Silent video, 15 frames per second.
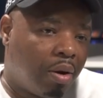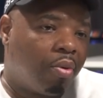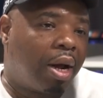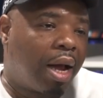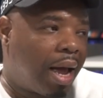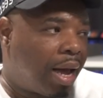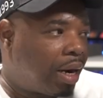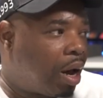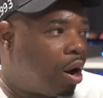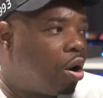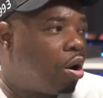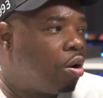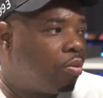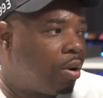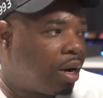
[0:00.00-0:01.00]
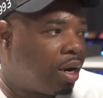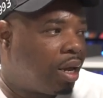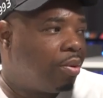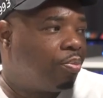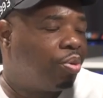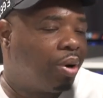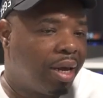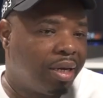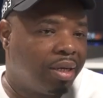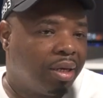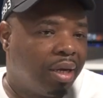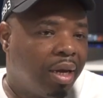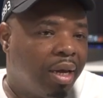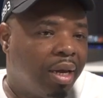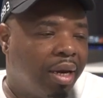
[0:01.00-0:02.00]
It was kind of already in place.
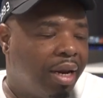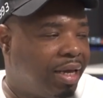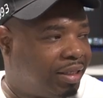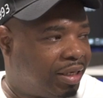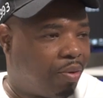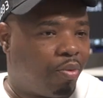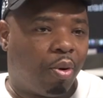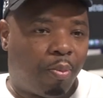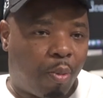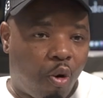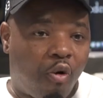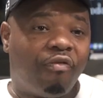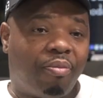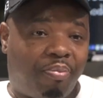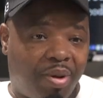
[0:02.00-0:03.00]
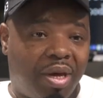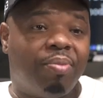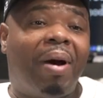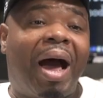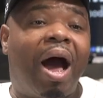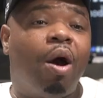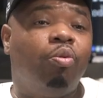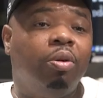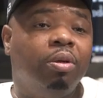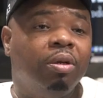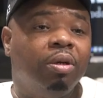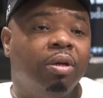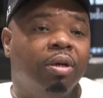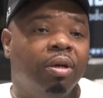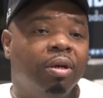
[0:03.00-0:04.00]
Cause Slim was moving people out, mm
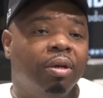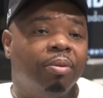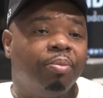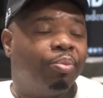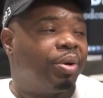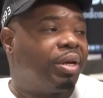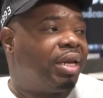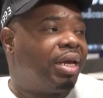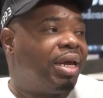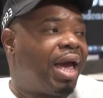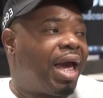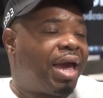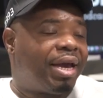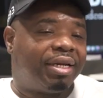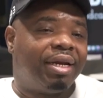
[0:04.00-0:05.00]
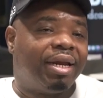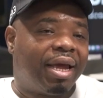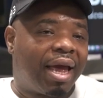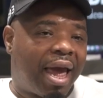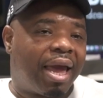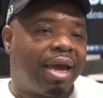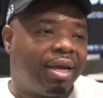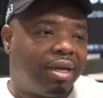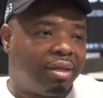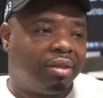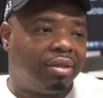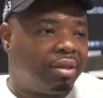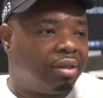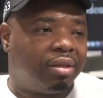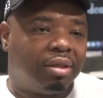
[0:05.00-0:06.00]
-hmm. but they actually ain't
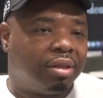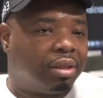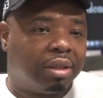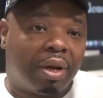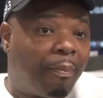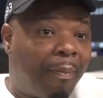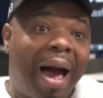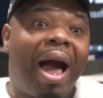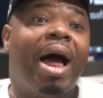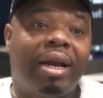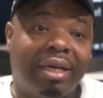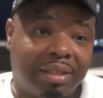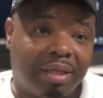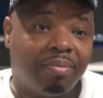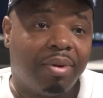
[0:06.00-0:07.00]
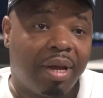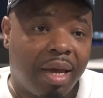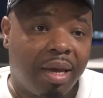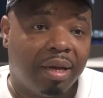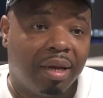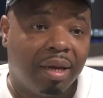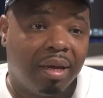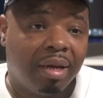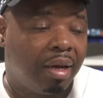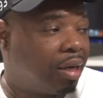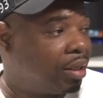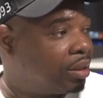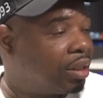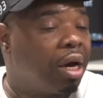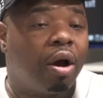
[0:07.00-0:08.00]
demolished them yet
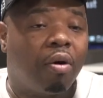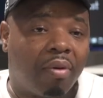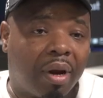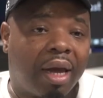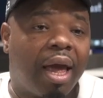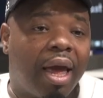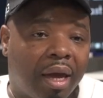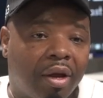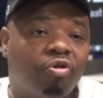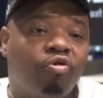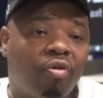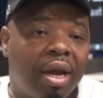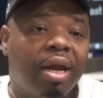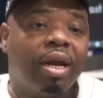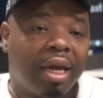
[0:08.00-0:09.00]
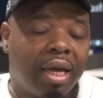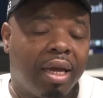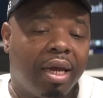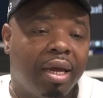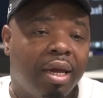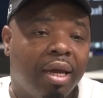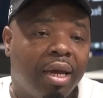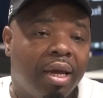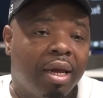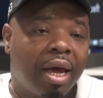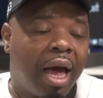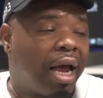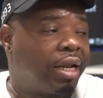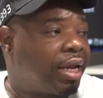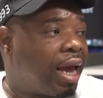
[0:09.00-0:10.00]
until Hurricane Katrina hit.
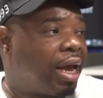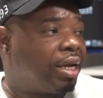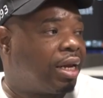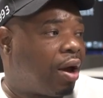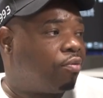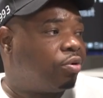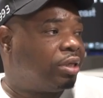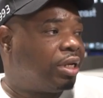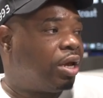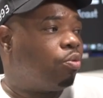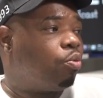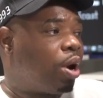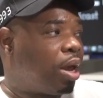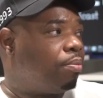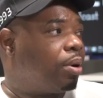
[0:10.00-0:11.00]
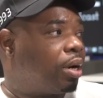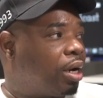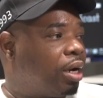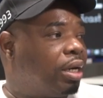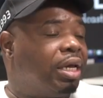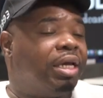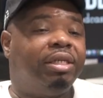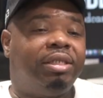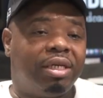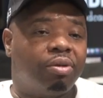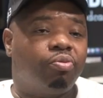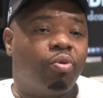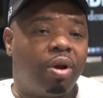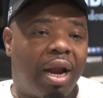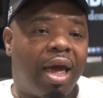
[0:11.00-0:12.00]
Mm. I think that was their way because they
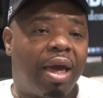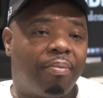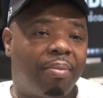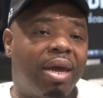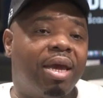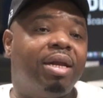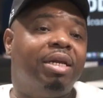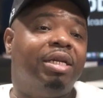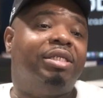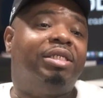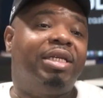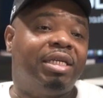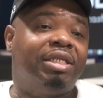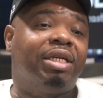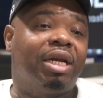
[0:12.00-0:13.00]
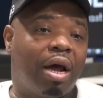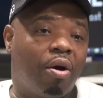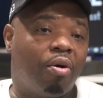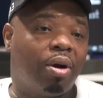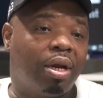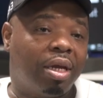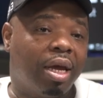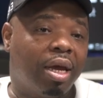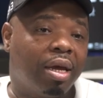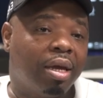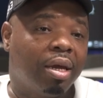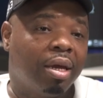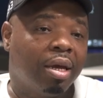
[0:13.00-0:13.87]
just really ain't made a decision on it yet.